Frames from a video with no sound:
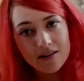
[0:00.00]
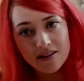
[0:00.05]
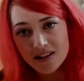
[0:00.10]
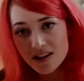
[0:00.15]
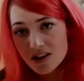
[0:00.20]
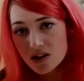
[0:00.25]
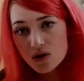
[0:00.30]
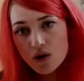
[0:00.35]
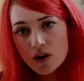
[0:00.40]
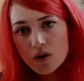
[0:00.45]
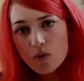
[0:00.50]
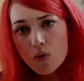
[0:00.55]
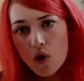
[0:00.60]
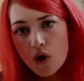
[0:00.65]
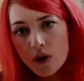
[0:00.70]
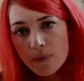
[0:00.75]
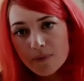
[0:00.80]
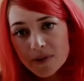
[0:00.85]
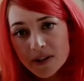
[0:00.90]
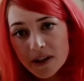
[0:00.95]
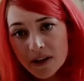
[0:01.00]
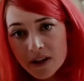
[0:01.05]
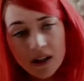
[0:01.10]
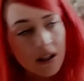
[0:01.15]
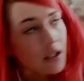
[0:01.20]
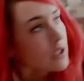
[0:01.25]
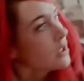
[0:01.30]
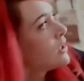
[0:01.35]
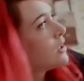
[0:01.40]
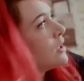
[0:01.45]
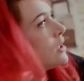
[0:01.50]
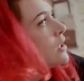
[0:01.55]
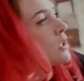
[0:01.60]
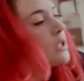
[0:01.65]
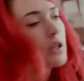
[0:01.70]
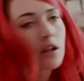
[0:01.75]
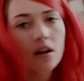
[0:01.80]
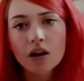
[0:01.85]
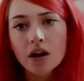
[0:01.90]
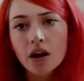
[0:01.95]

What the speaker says: but it's still terror in a